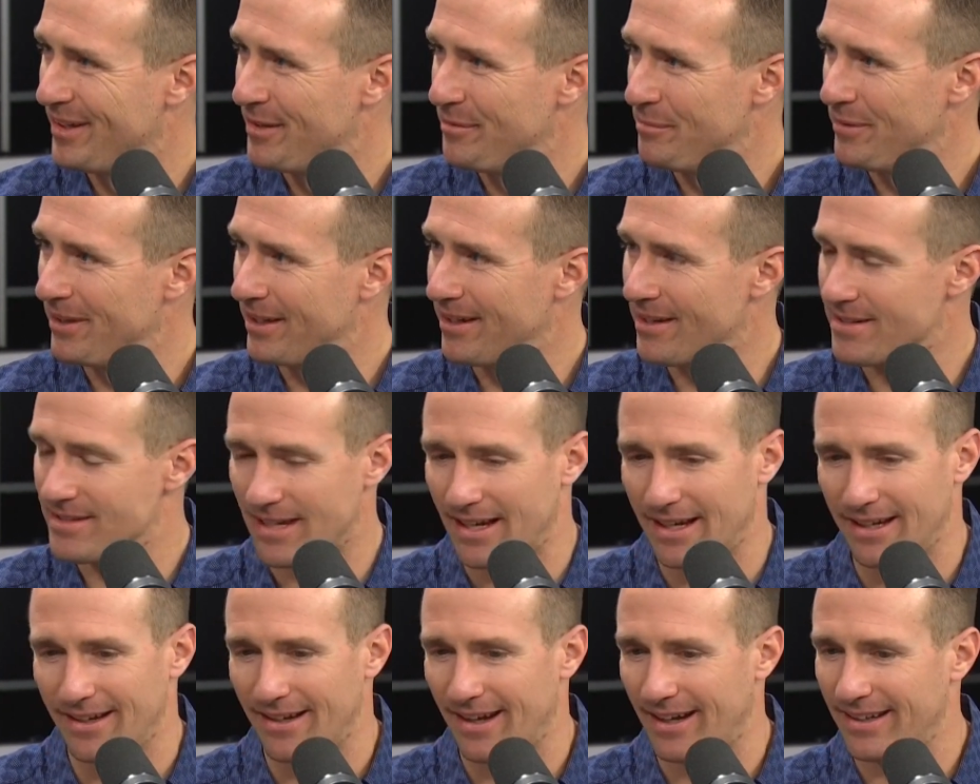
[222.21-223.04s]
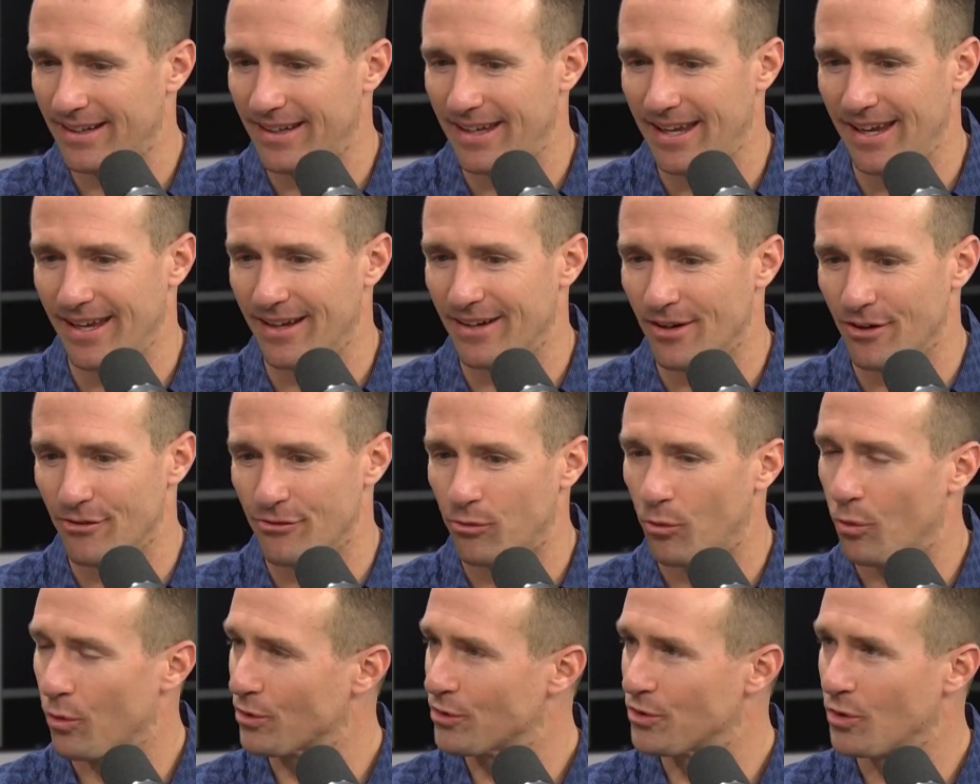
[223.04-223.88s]
because I, I can't
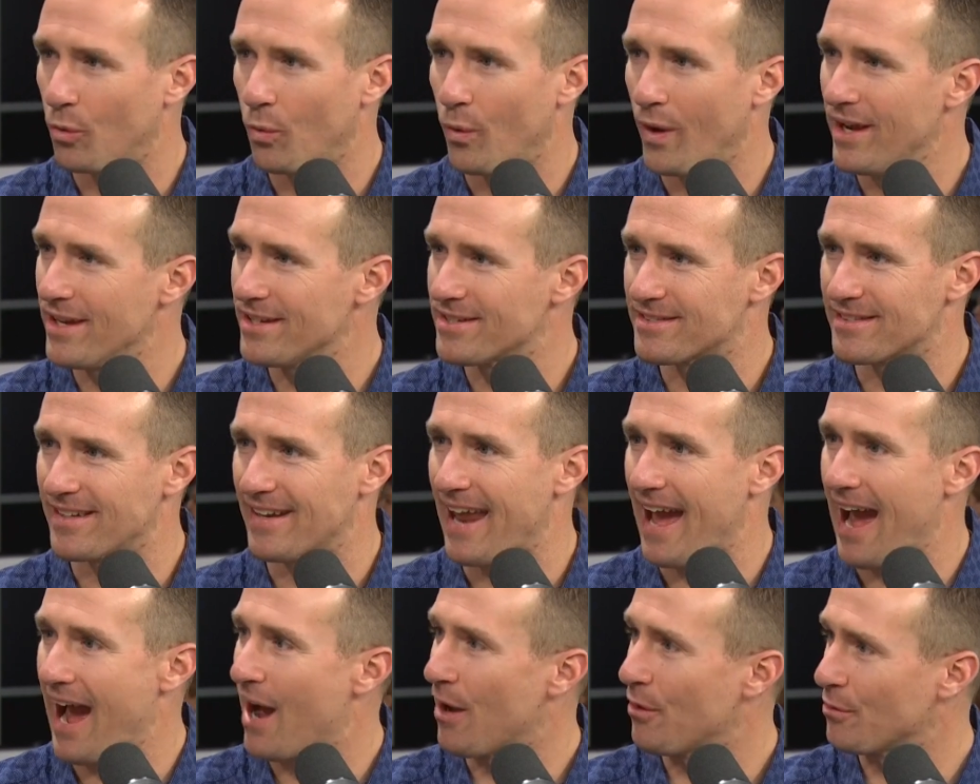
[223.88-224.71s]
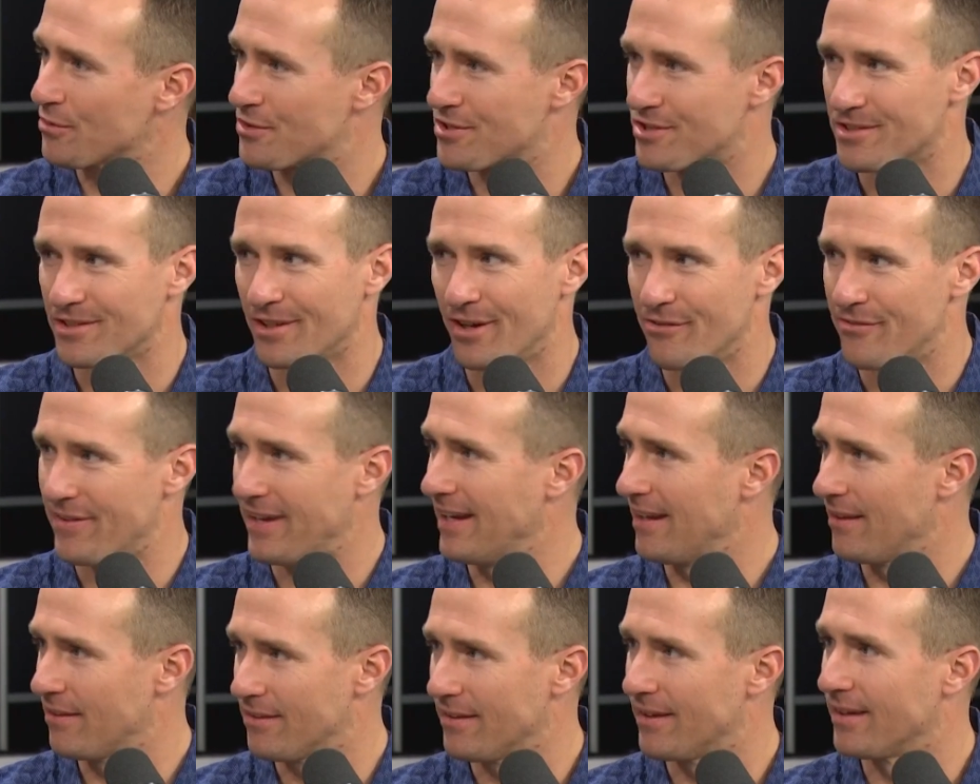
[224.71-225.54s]
afford to waste an ounce of
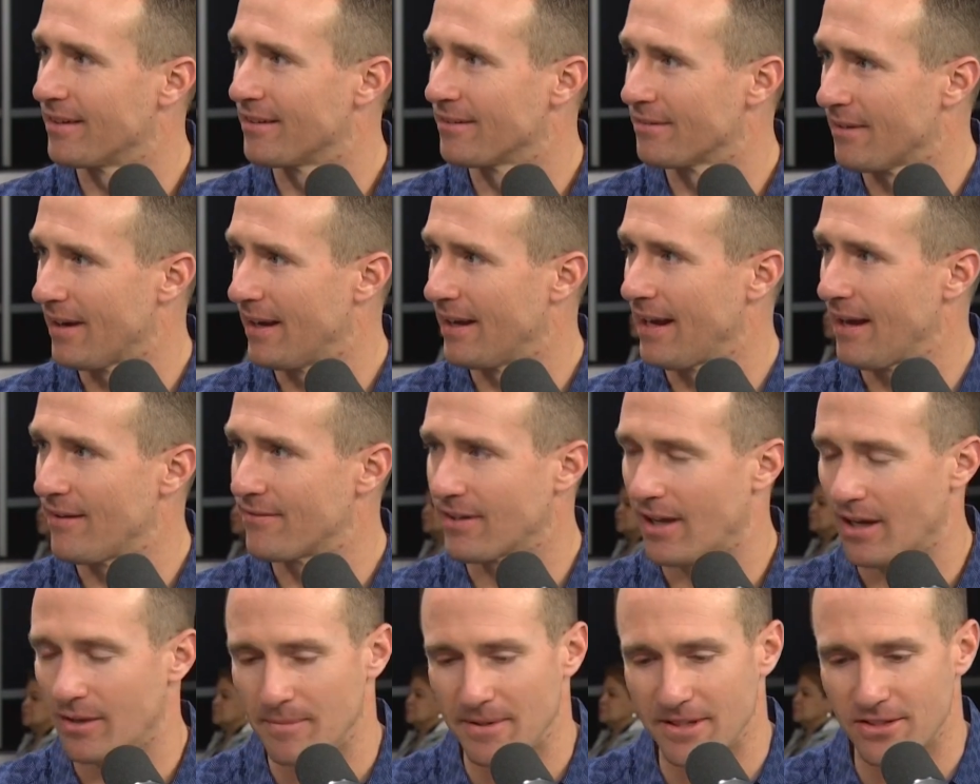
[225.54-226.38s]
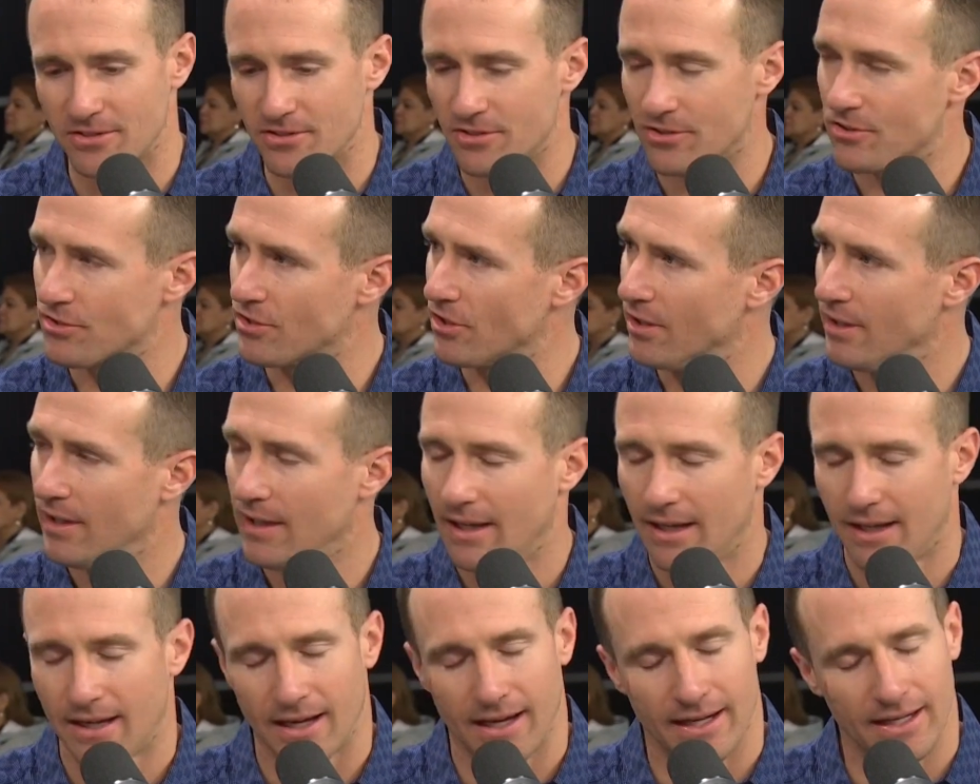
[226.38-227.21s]
anything, right? I've got to maximize.
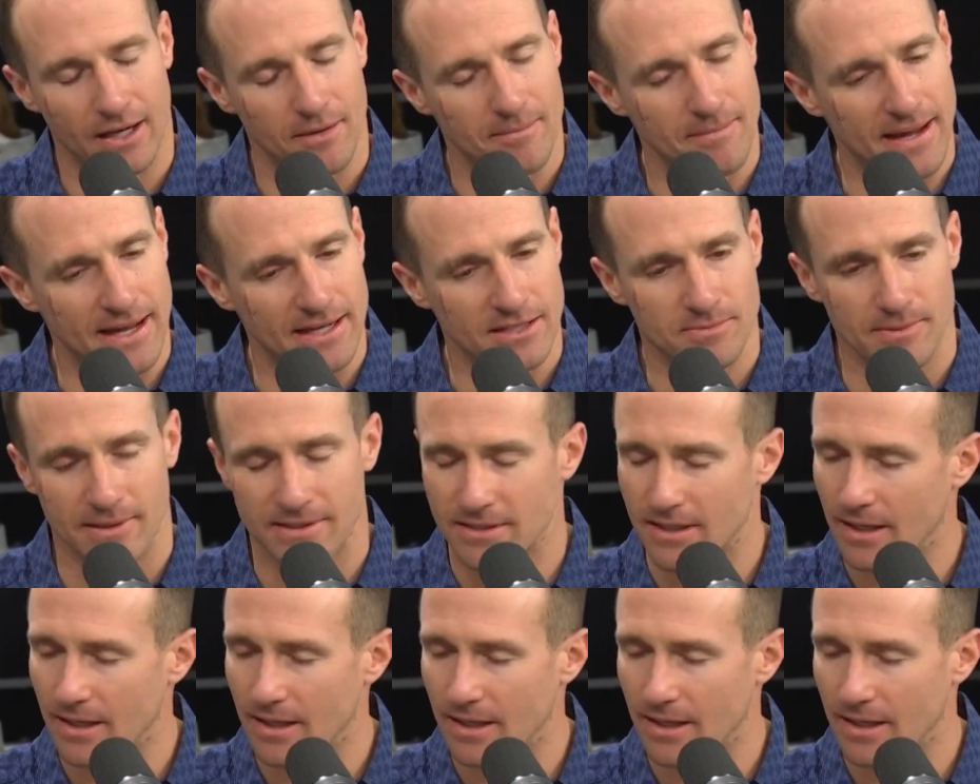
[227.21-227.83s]
So, I got to maximize.